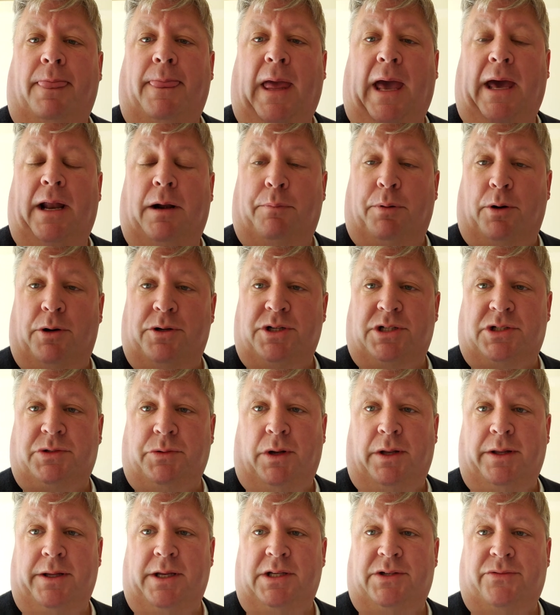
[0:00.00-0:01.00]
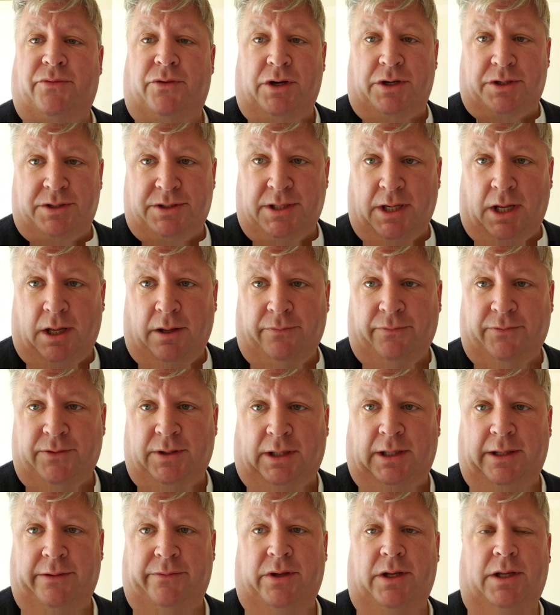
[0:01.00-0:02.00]
how to purchase one of these for yourself to
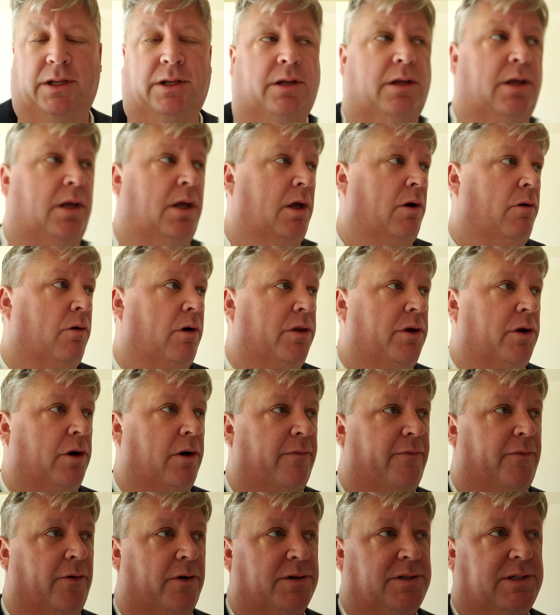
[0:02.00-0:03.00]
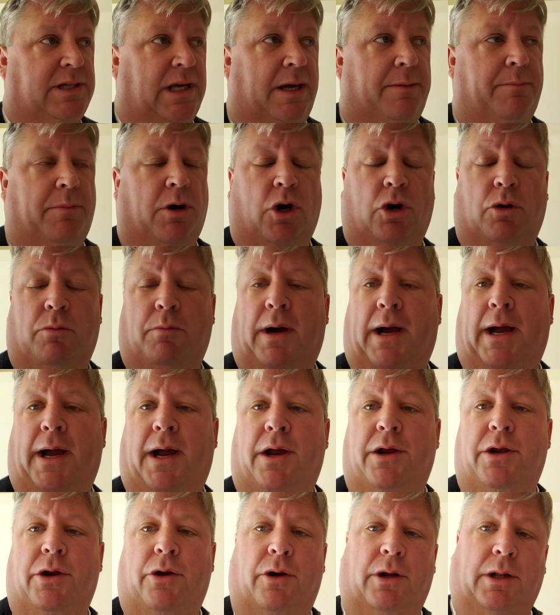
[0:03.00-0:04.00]
live in, whether you're a first-time home
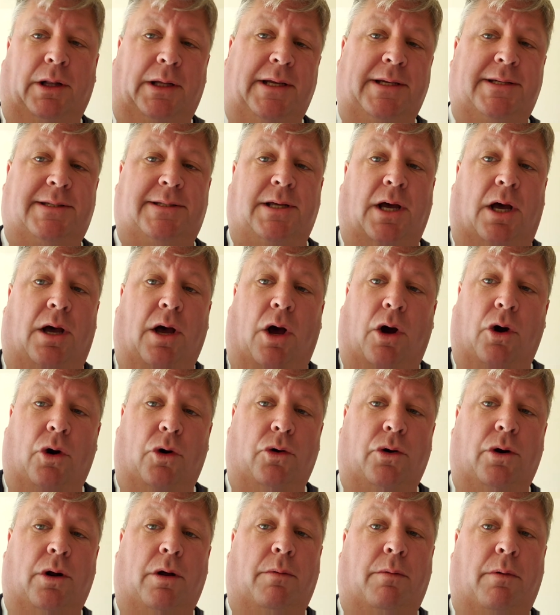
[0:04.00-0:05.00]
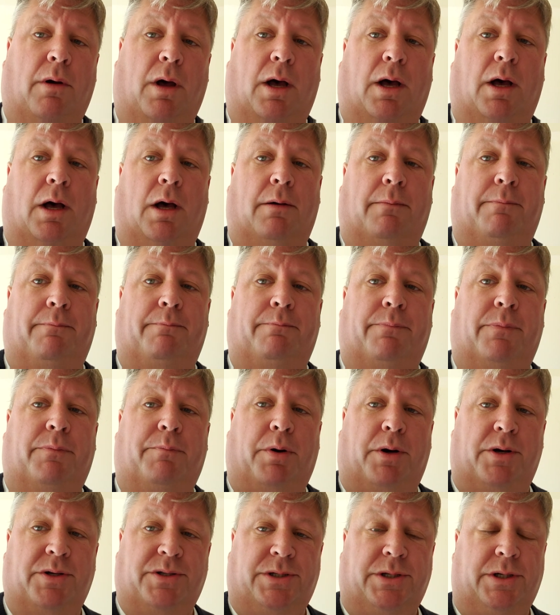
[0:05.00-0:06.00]
buyer, you're a lease-to-own um,
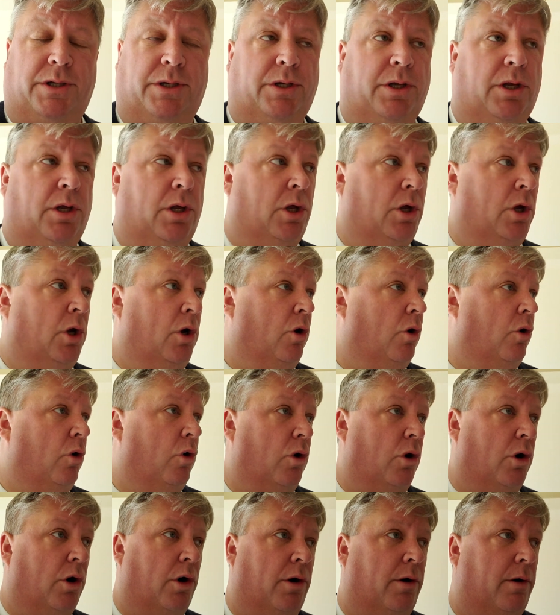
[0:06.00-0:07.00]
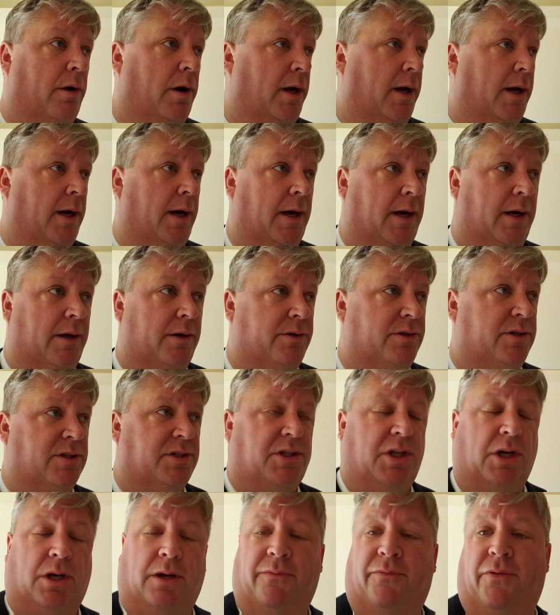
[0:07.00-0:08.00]
person, or uh,
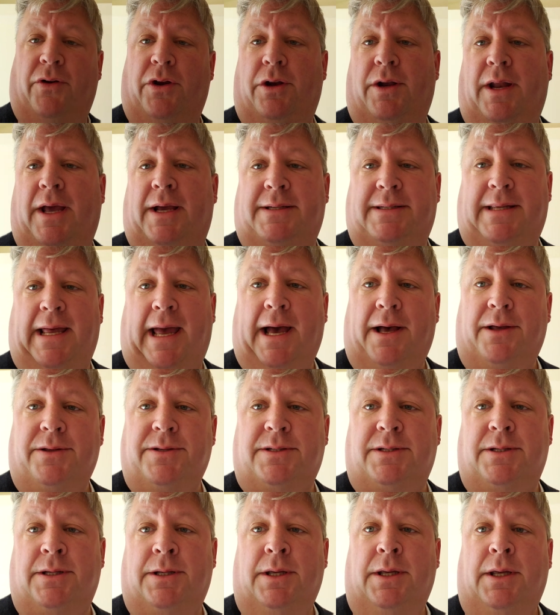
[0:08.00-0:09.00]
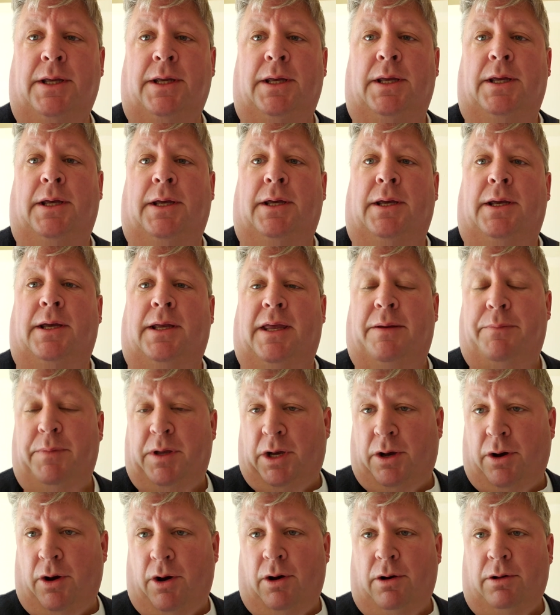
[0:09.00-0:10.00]
just looking for your next house, give me
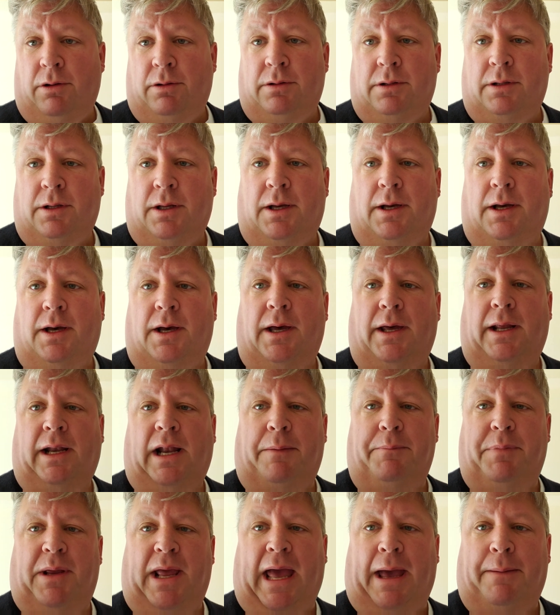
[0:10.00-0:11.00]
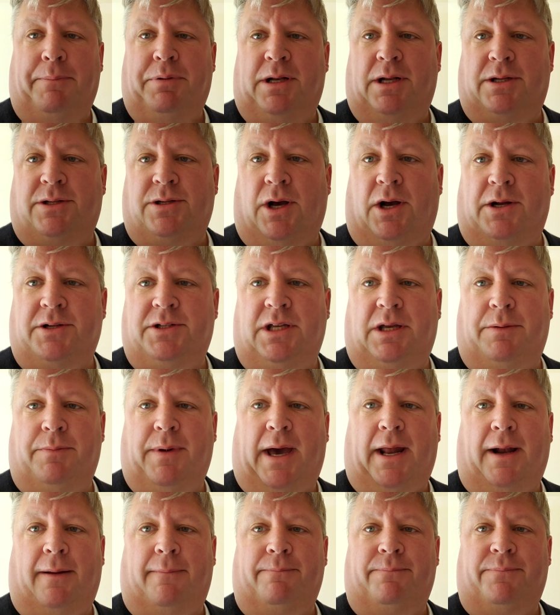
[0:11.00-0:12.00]
a call, uh, and I'd be happy to talk to you
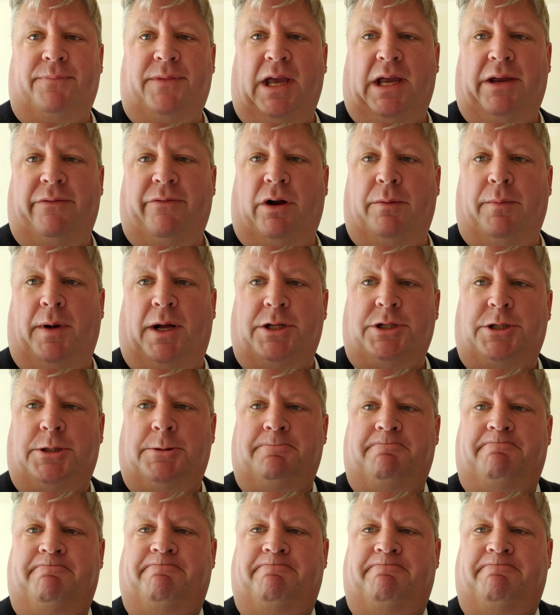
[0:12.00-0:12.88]
about it. Thank you very much.